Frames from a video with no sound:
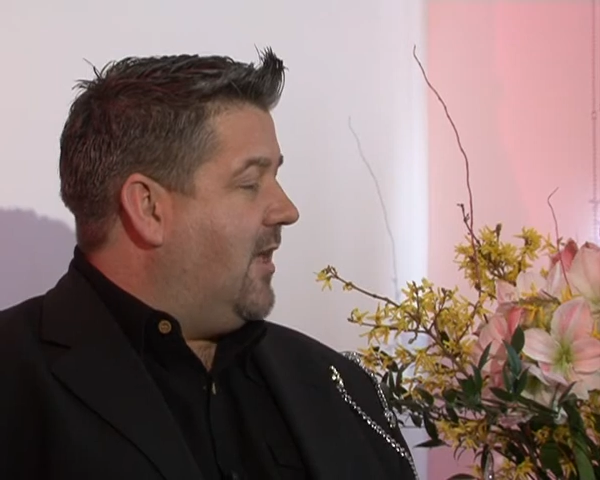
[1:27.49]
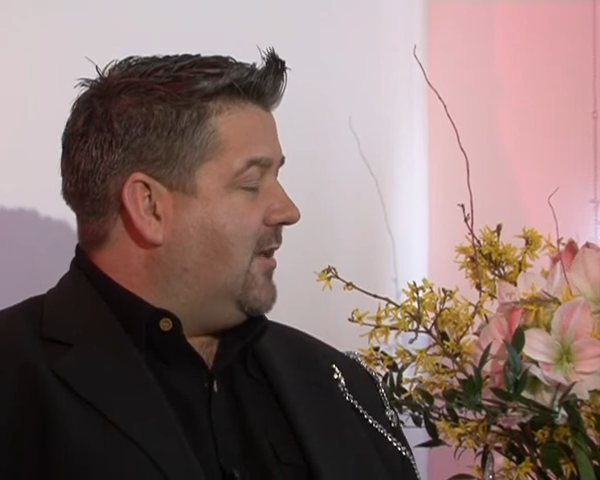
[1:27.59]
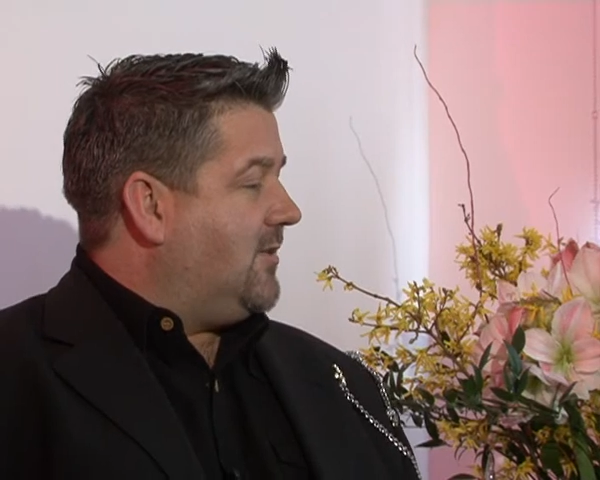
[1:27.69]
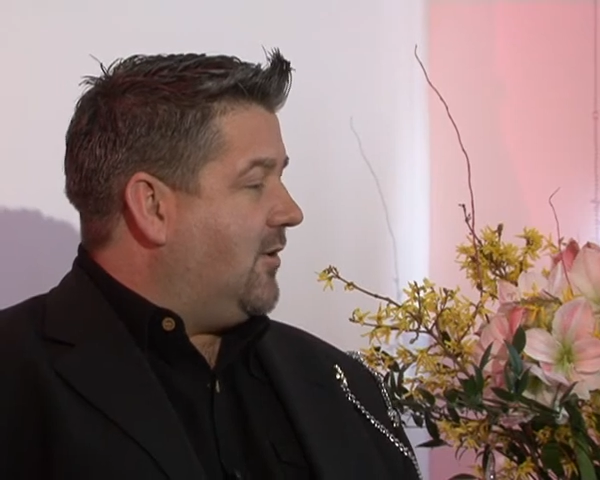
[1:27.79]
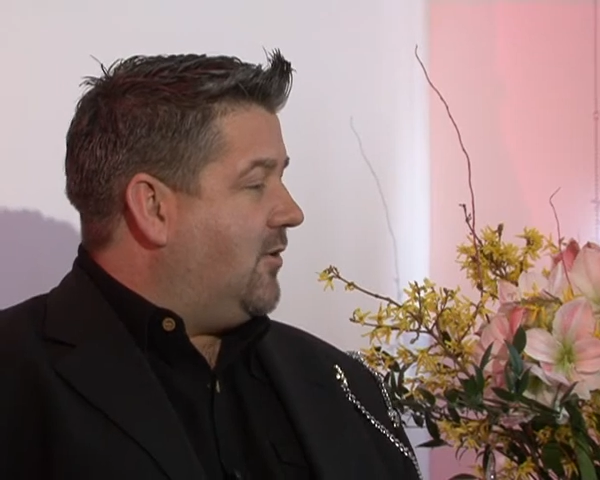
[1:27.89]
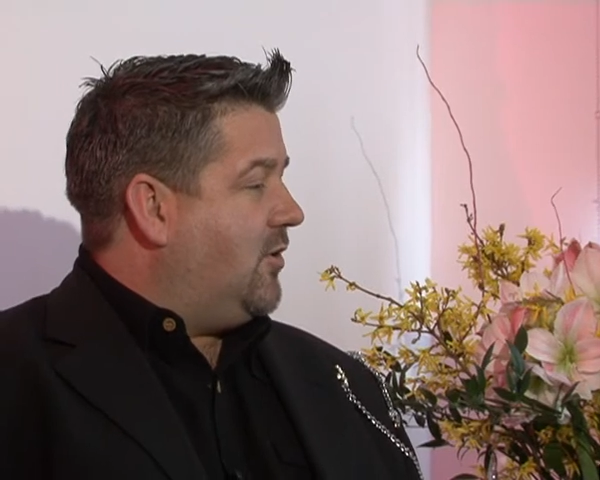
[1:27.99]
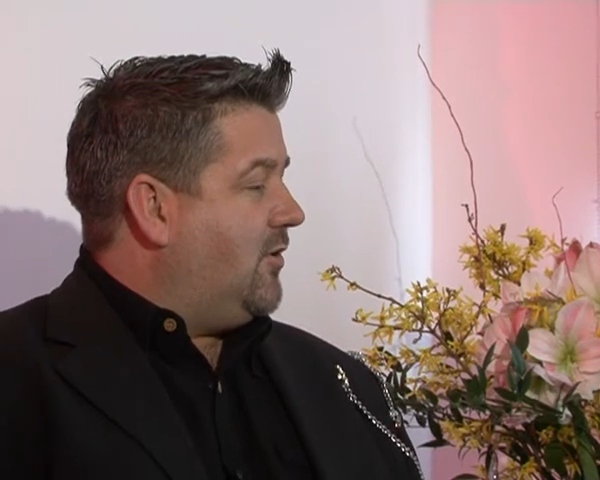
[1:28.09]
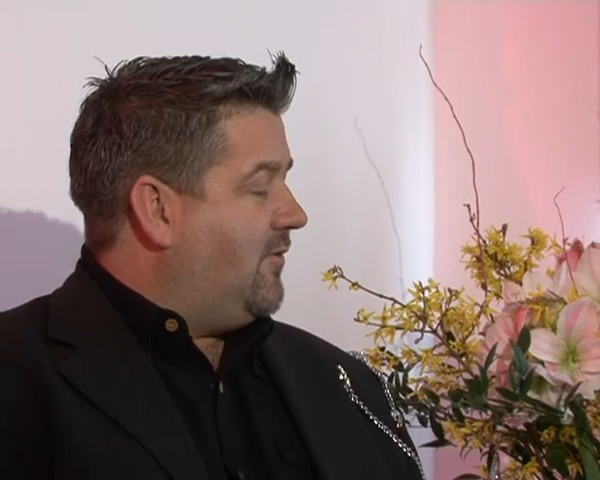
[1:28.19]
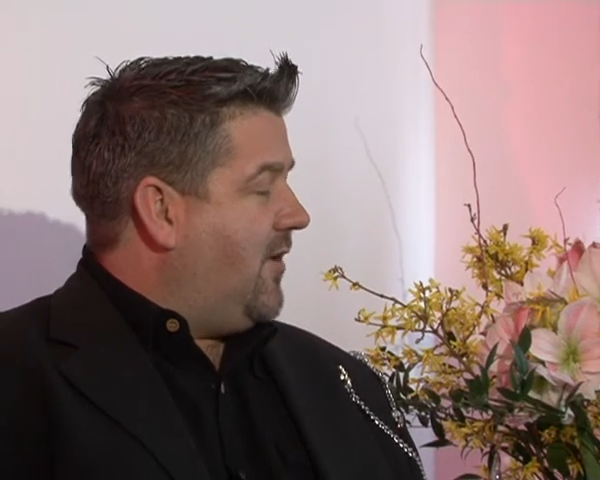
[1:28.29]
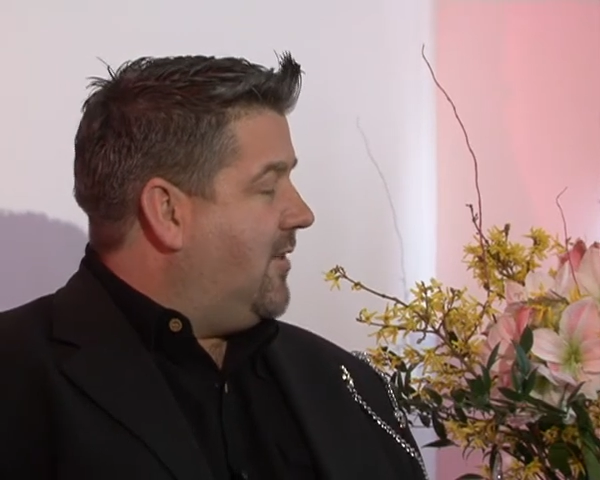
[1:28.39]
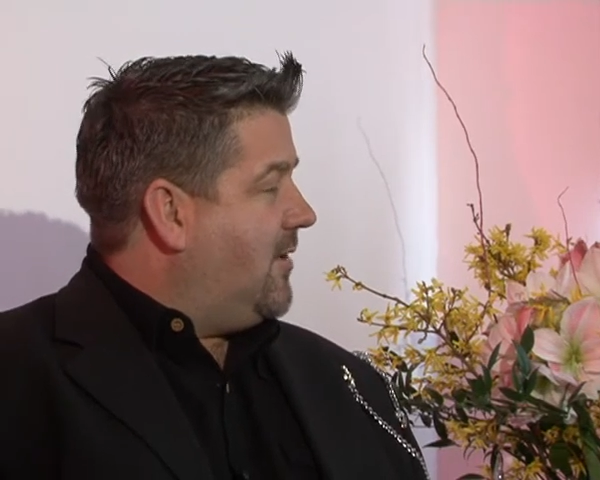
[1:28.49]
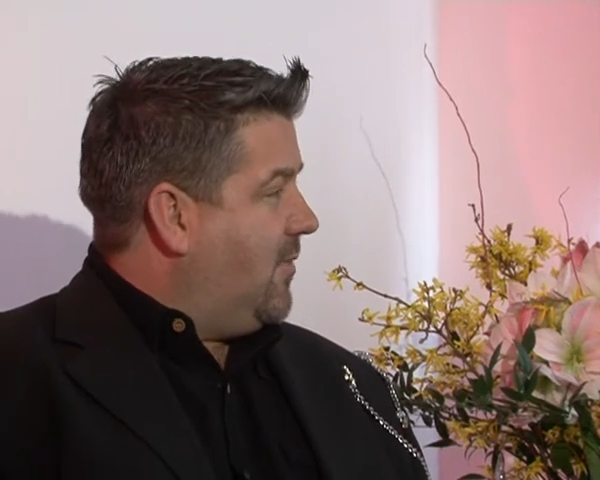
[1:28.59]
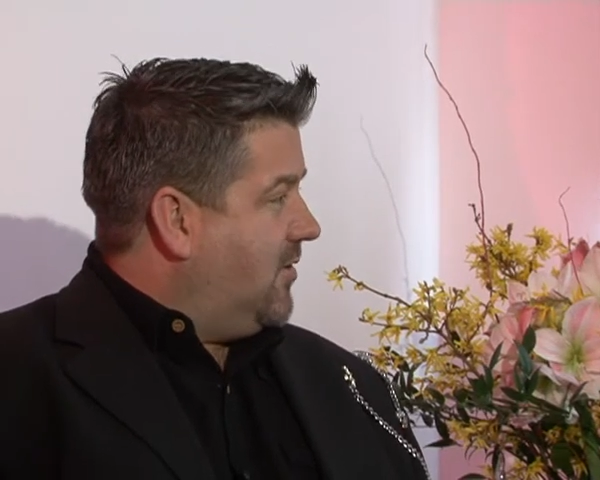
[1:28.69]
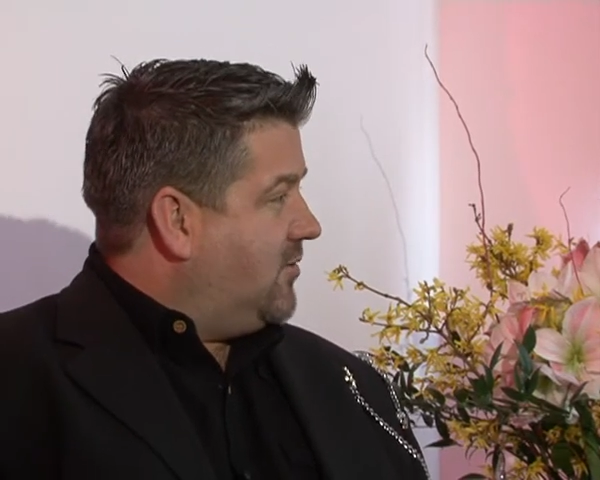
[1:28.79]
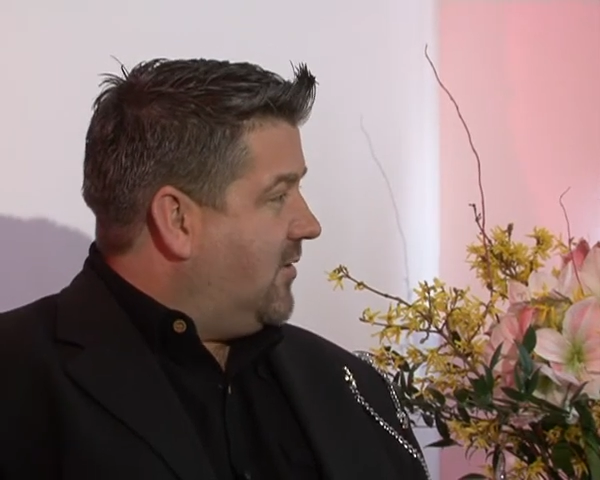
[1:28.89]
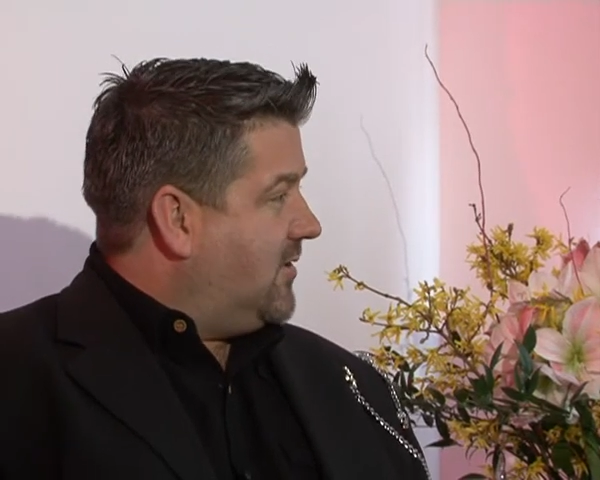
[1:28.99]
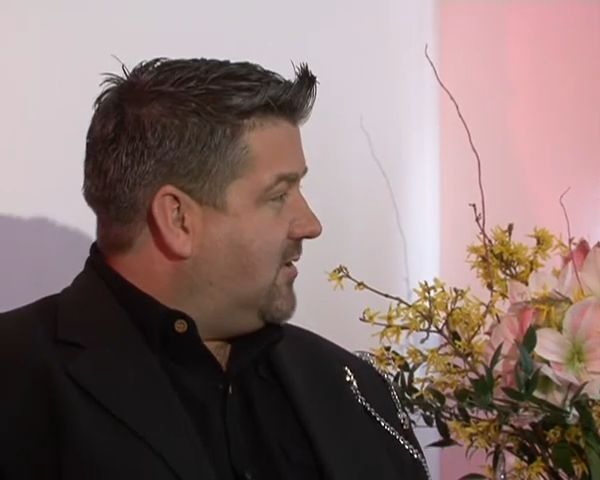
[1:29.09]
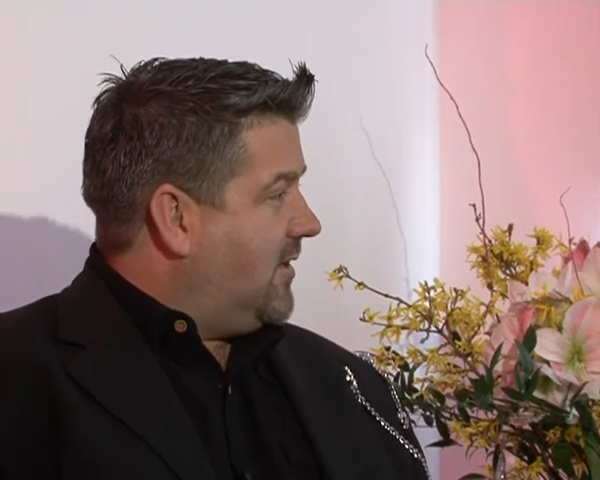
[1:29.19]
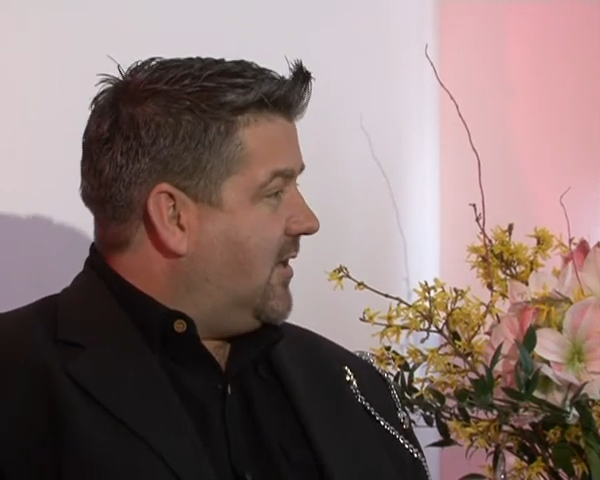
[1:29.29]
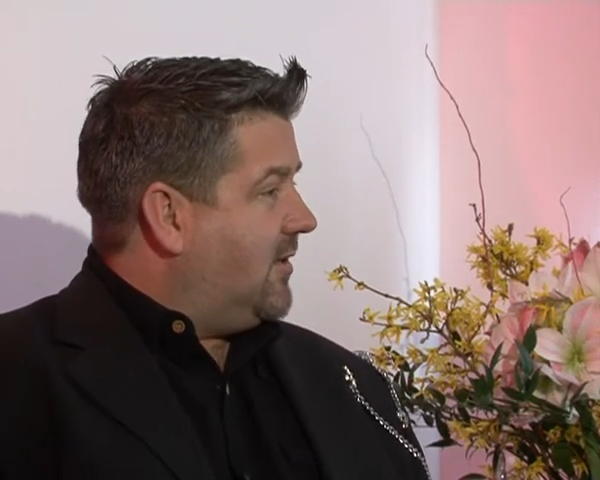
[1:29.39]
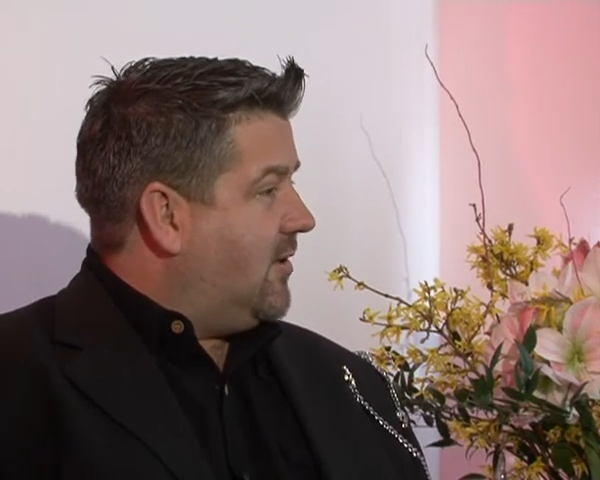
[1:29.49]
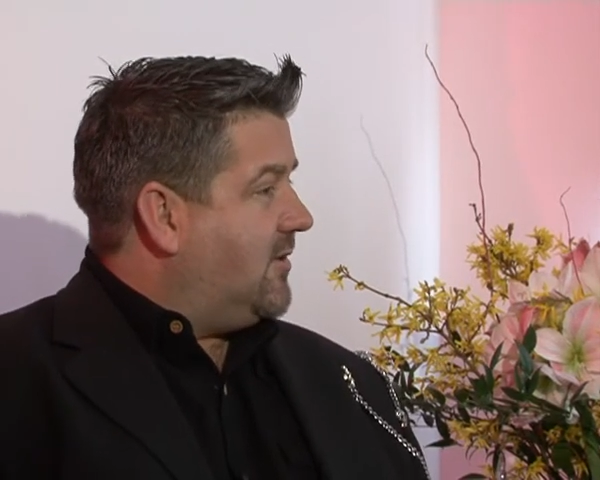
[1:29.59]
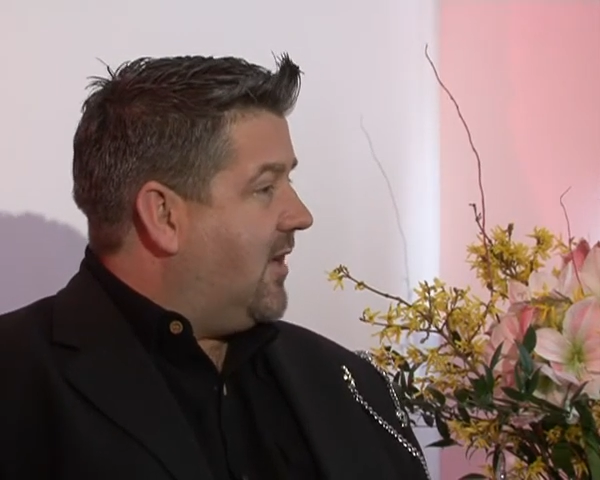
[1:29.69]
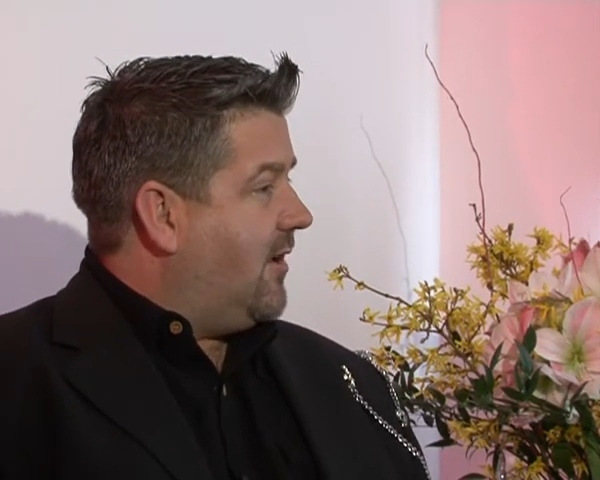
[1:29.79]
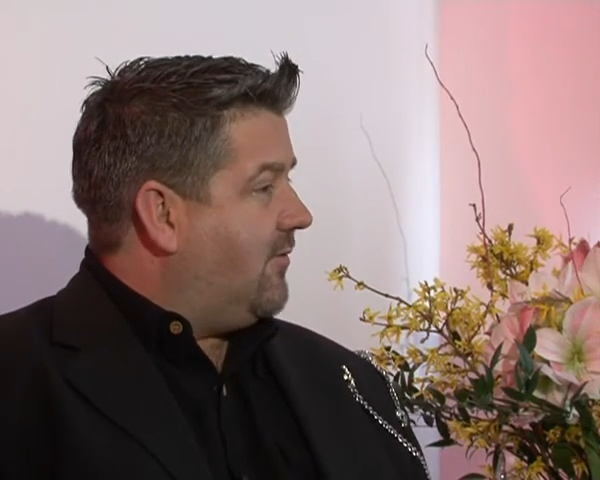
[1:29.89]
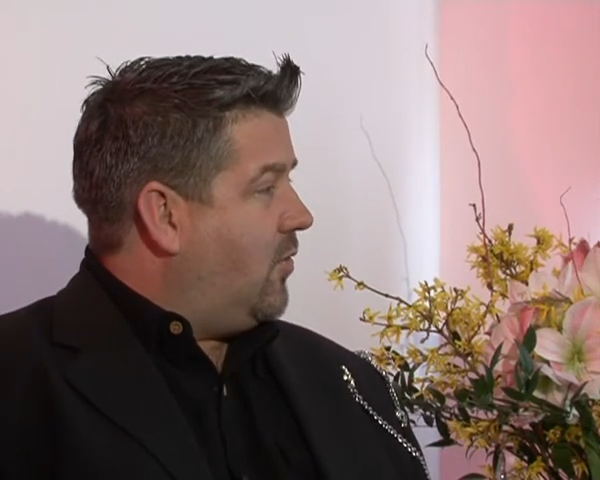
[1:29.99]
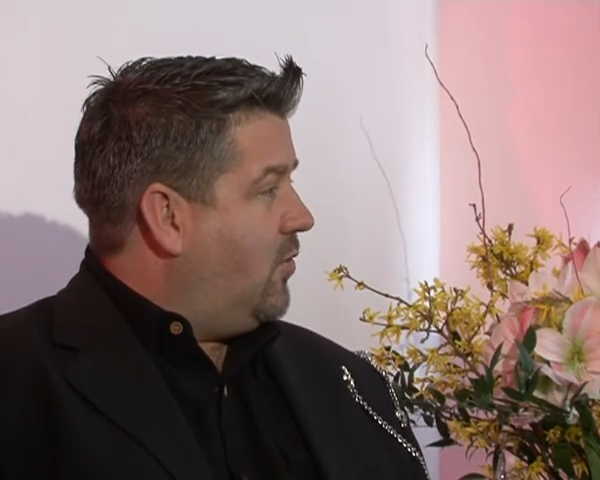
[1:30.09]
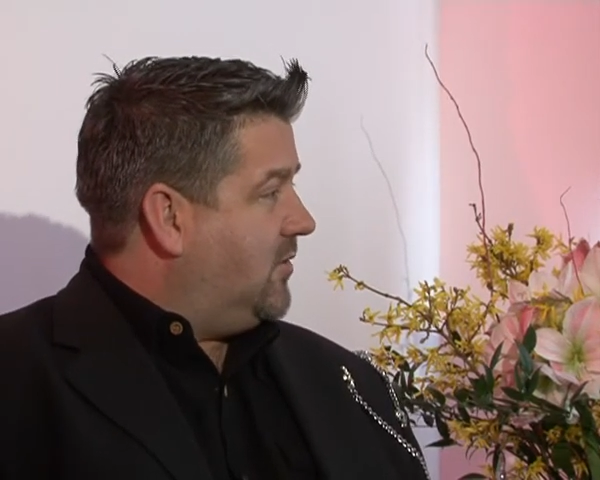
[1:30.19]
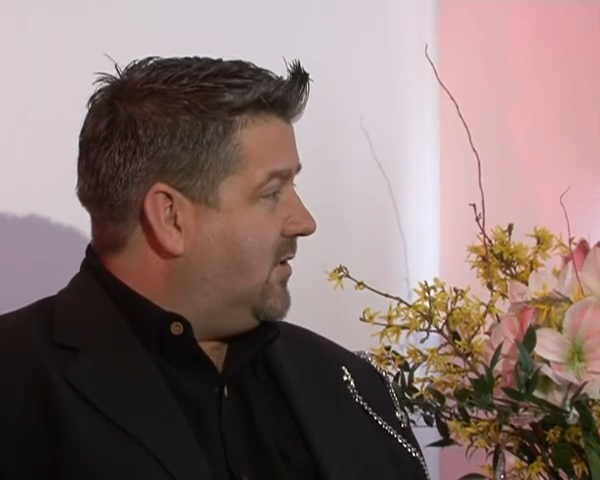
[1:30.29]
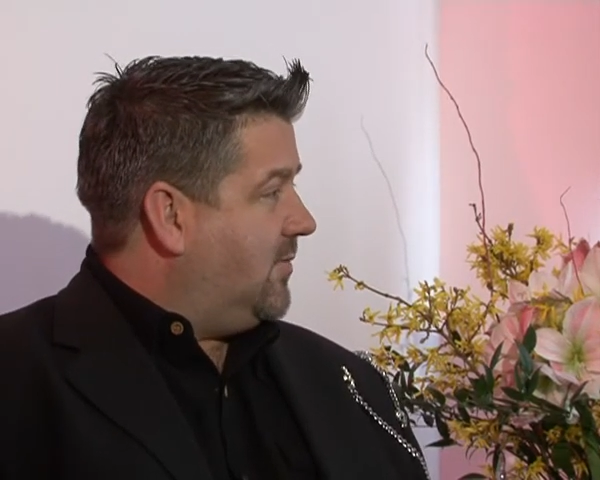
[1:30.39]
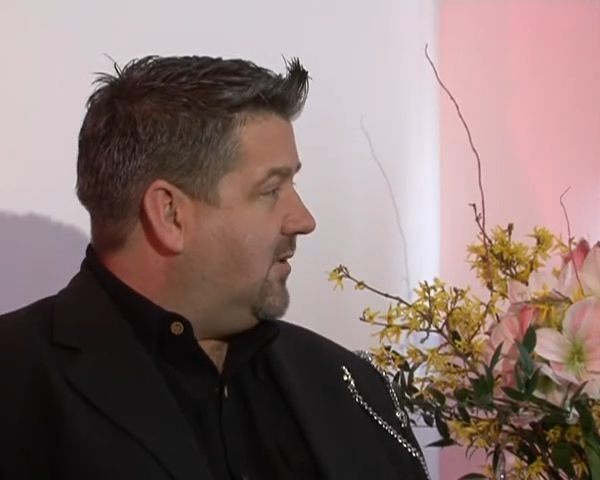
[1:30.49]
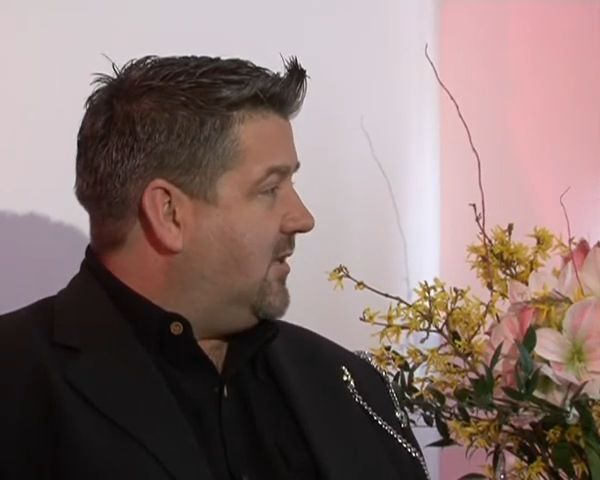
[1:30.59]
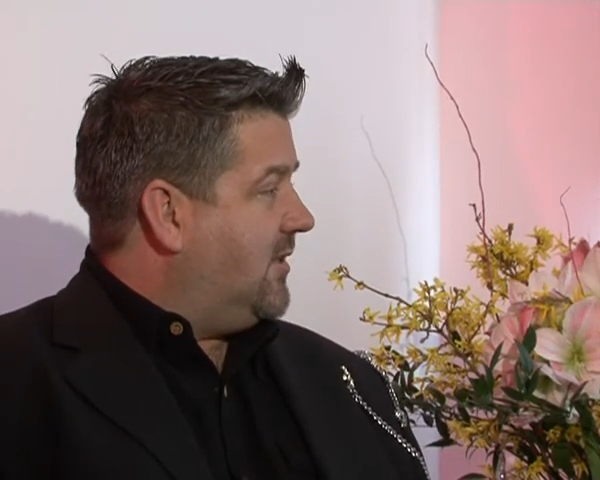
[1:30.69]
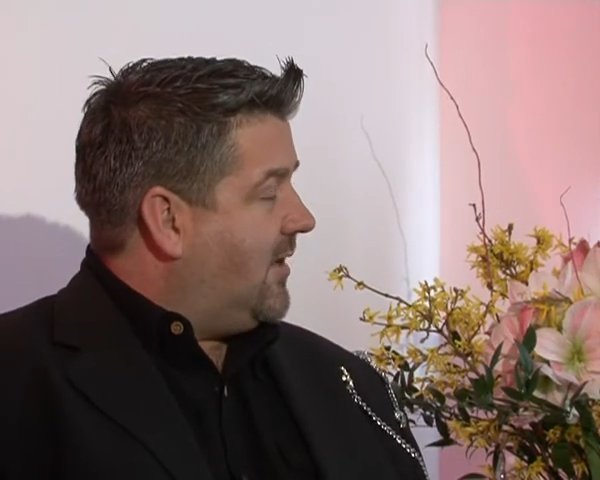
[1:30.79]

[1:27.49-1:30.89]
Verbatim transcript: So you'd find that most dresses today don't have corsets built in.